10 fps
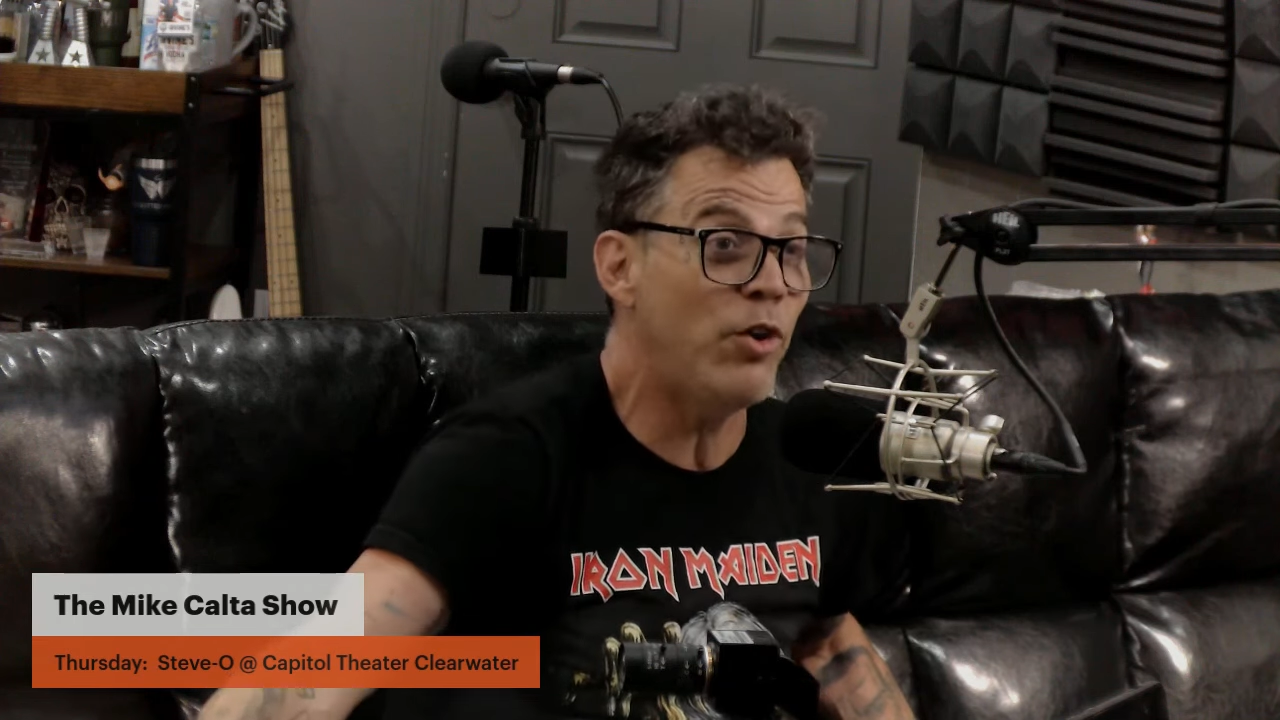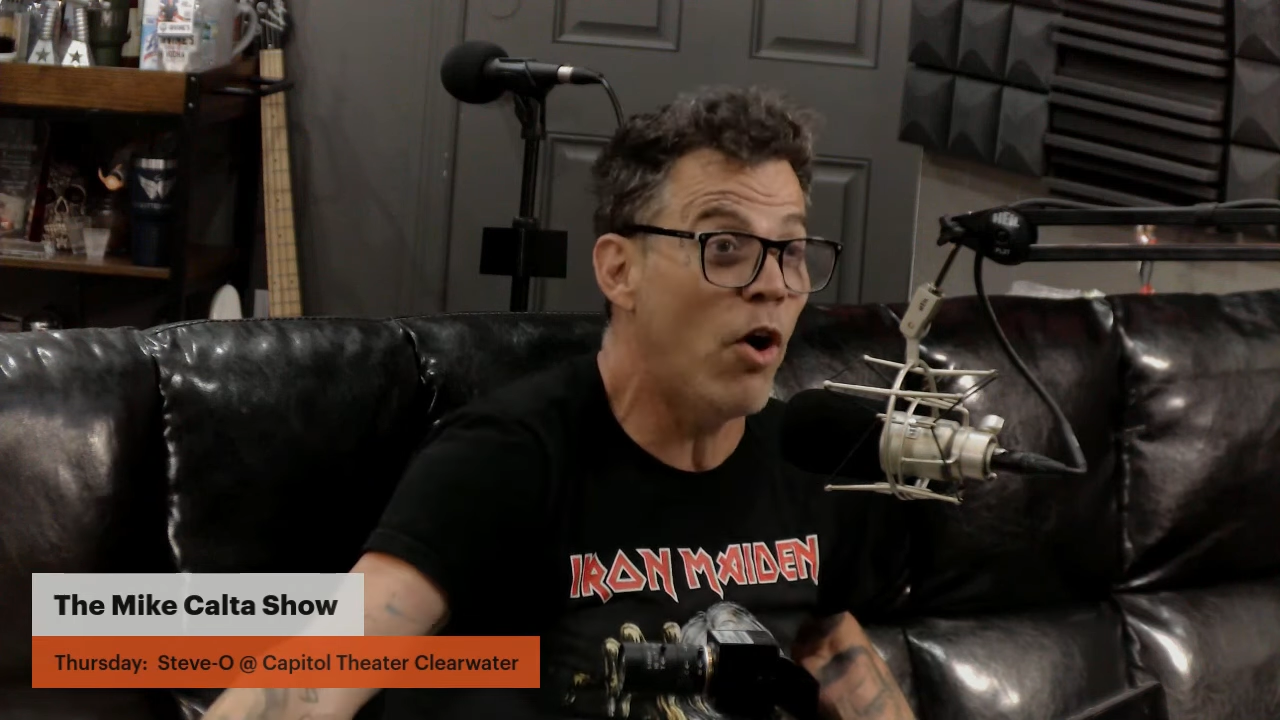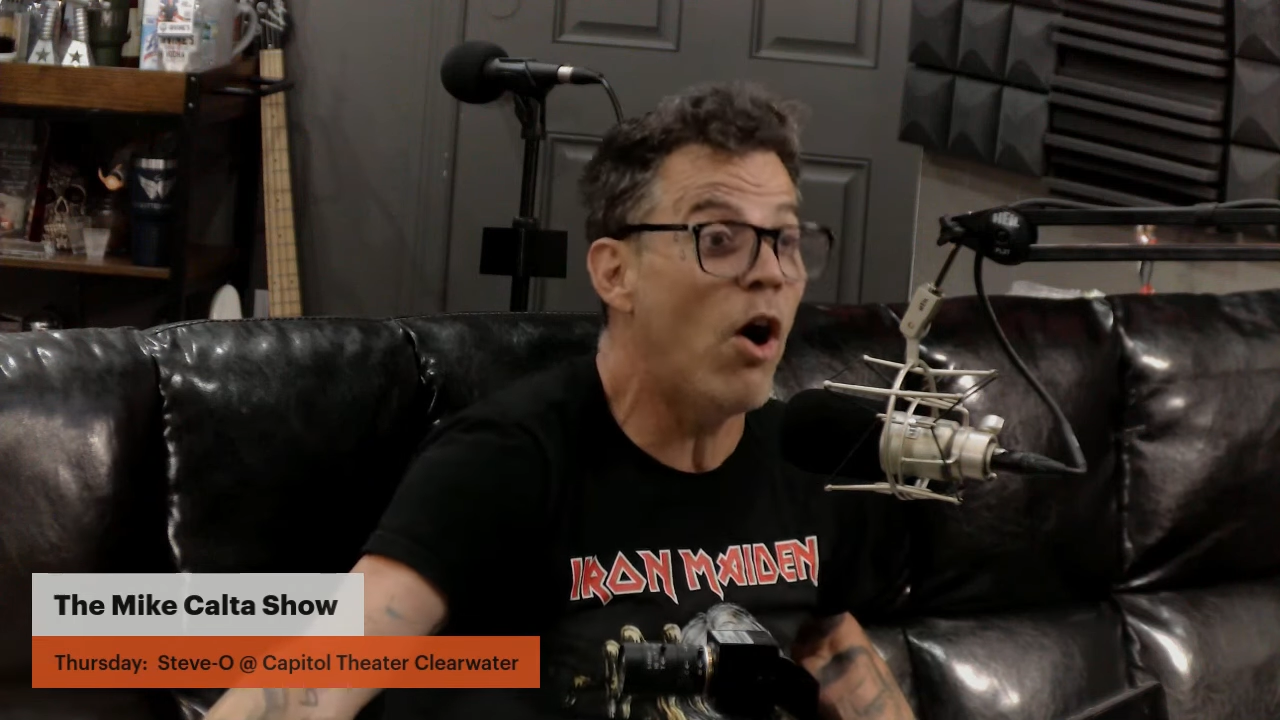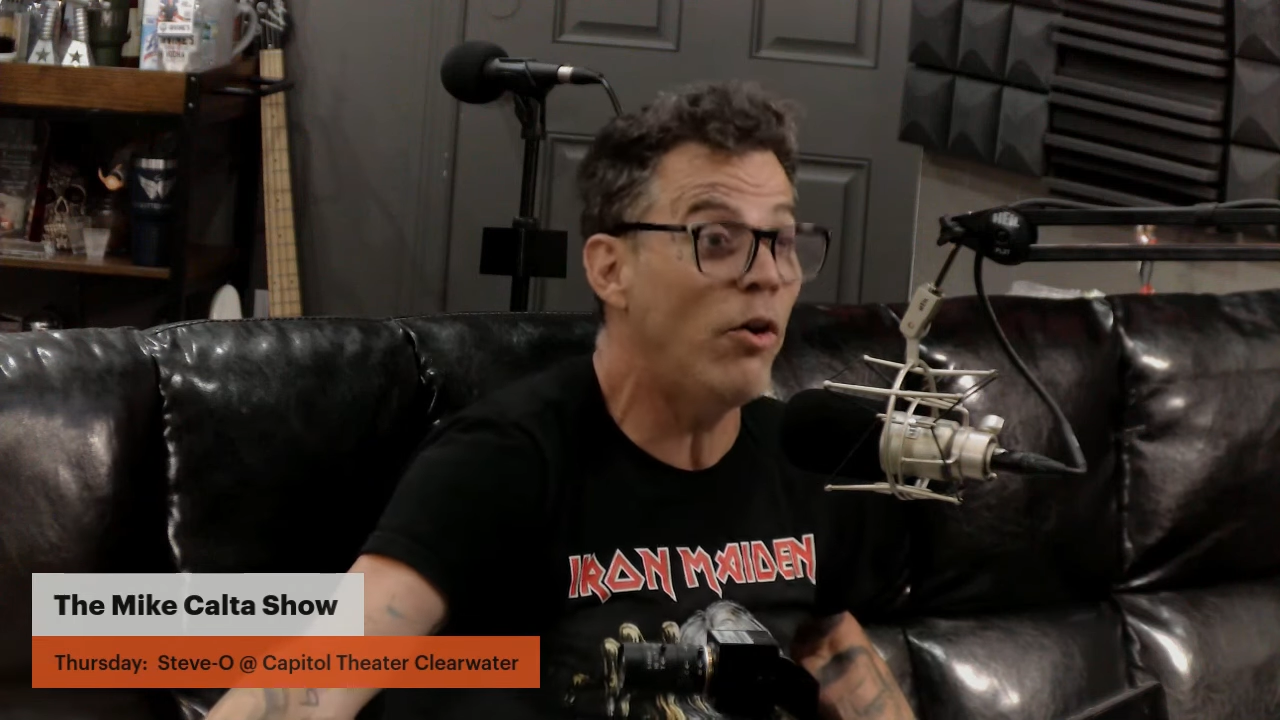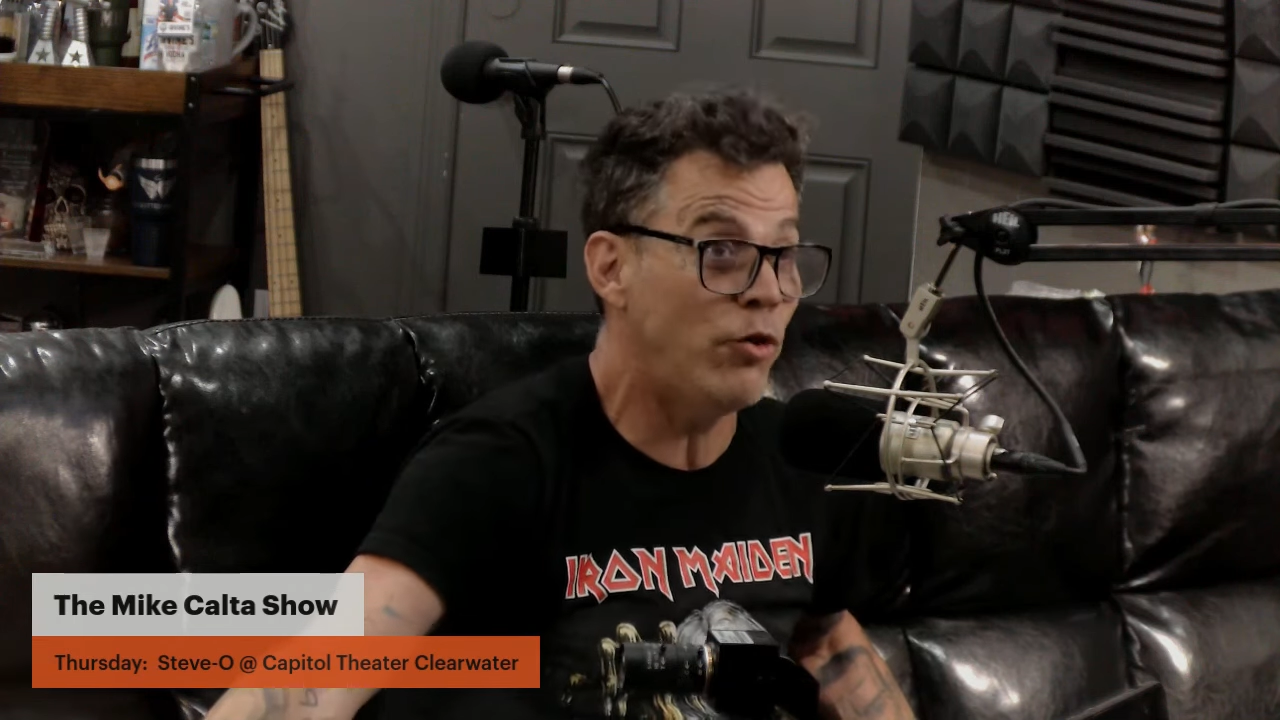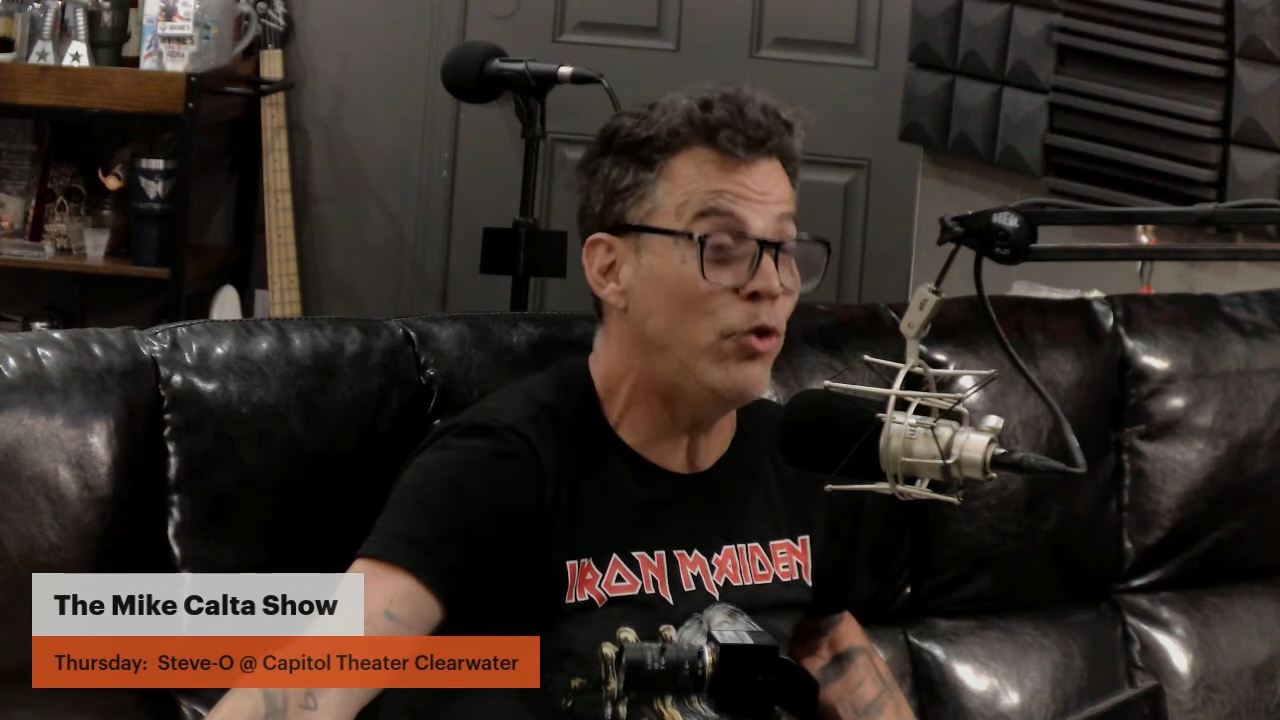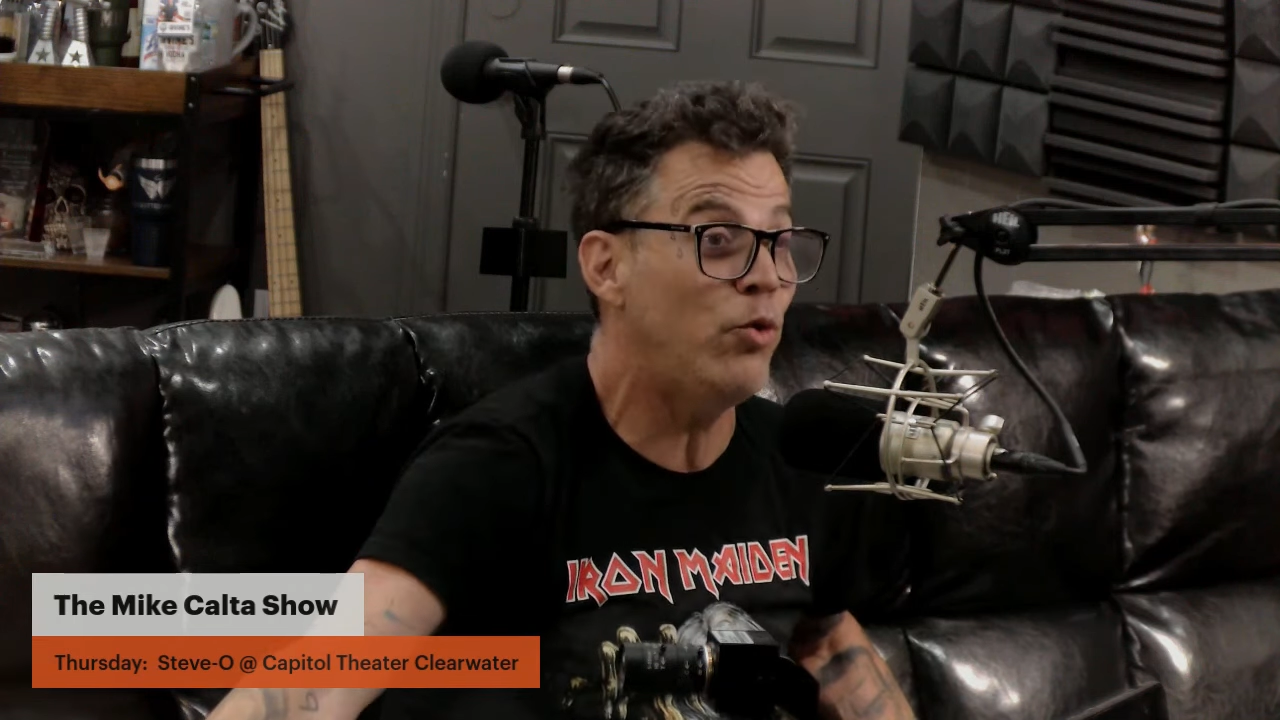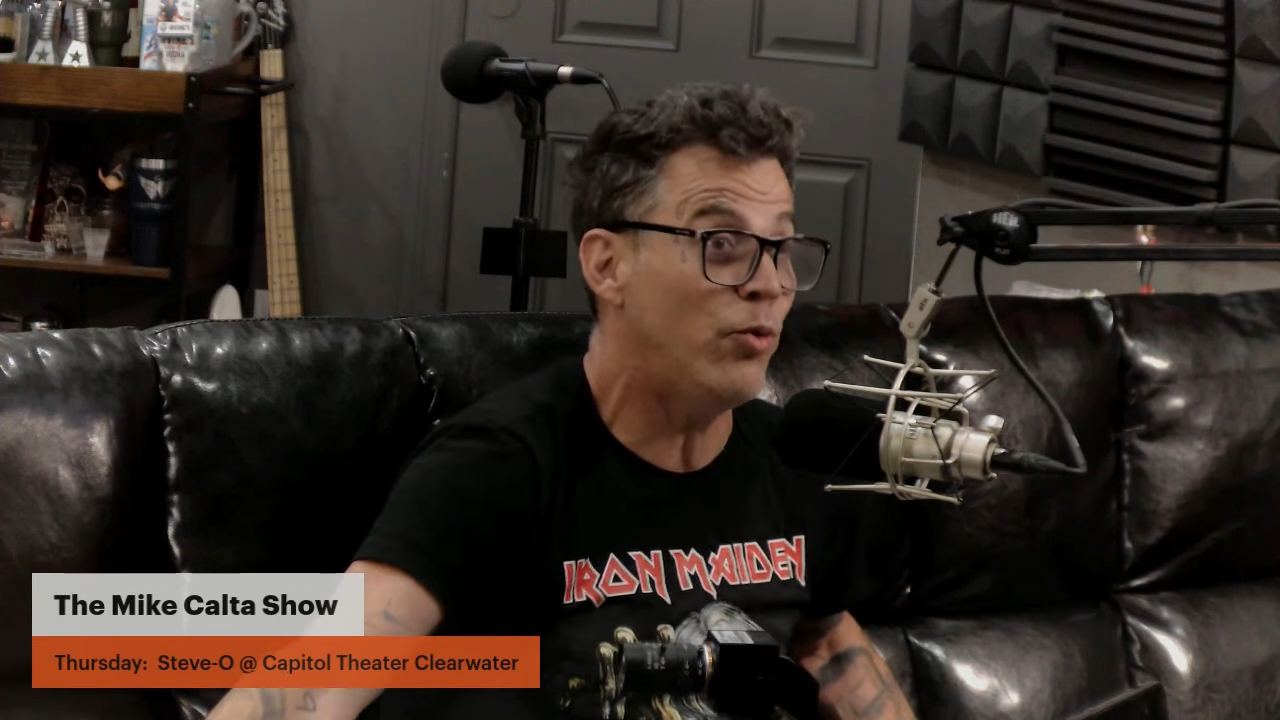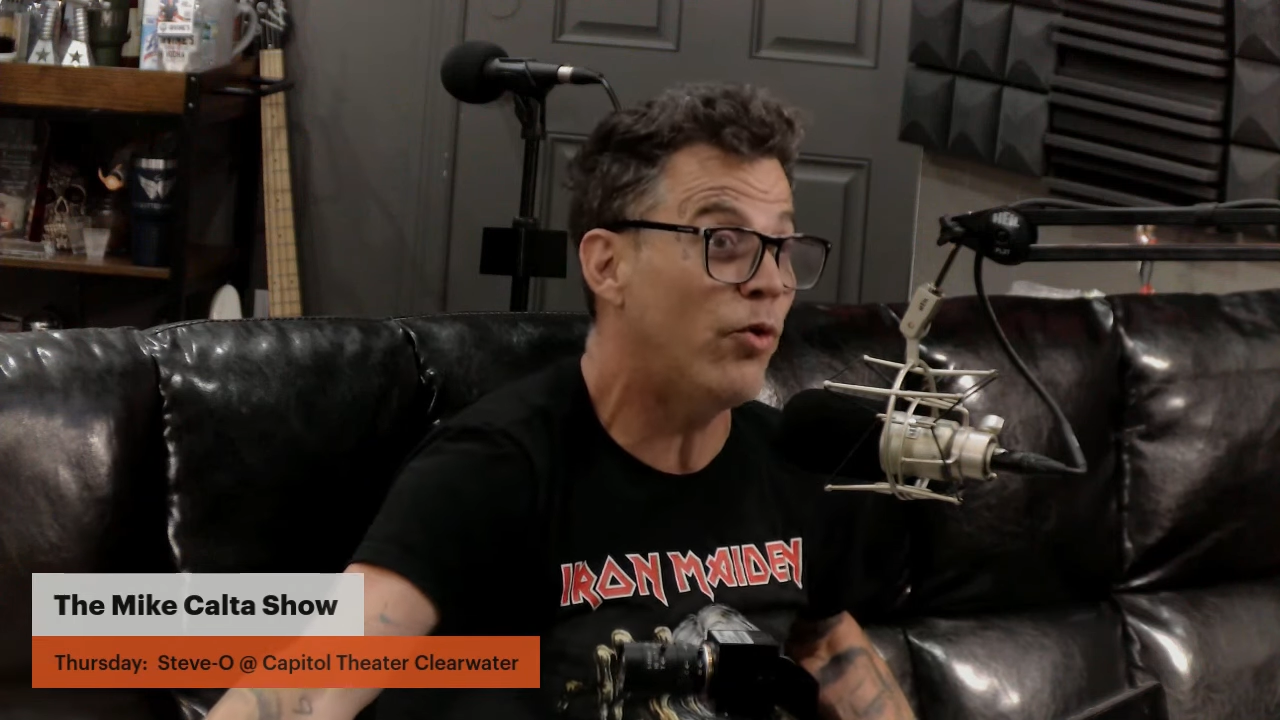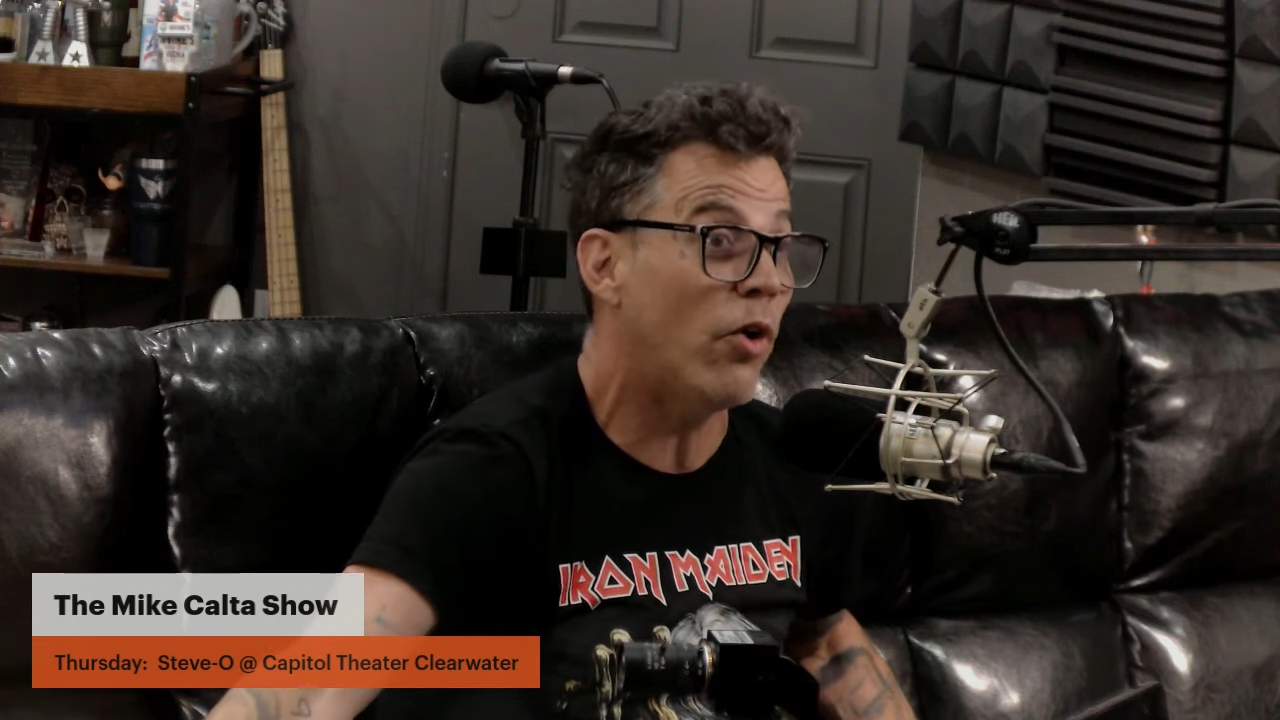Gone
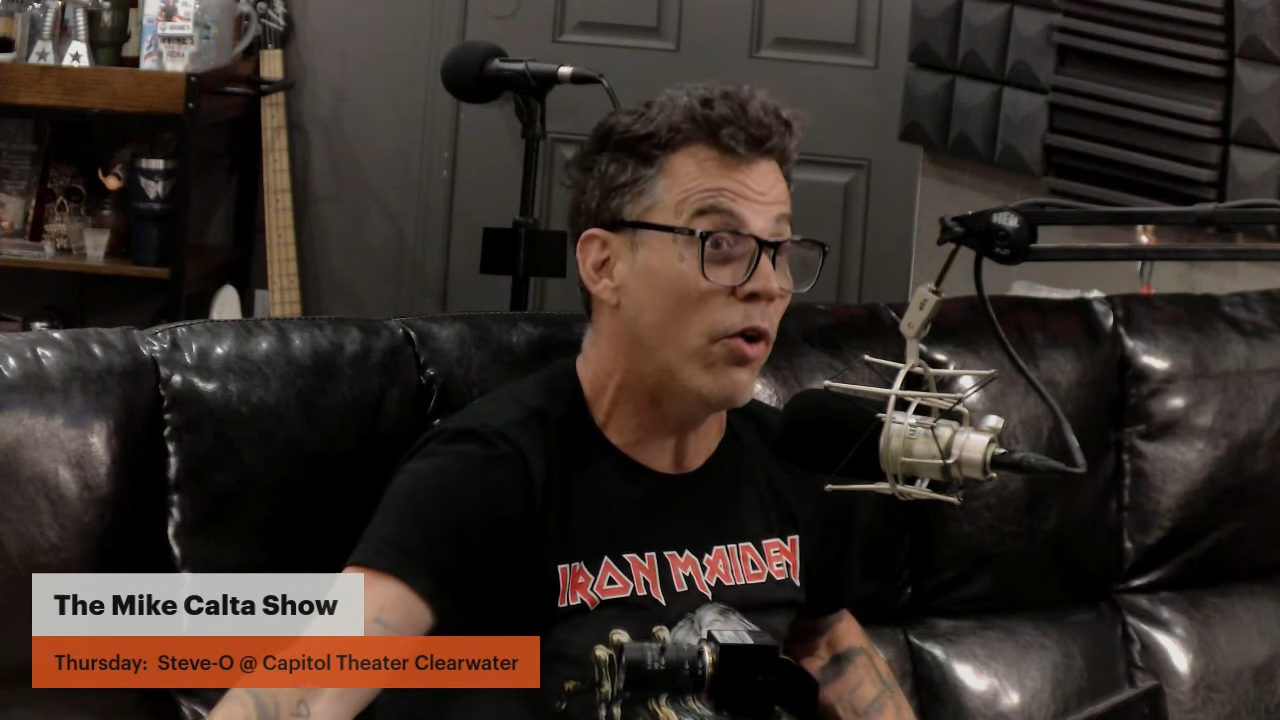Too Far.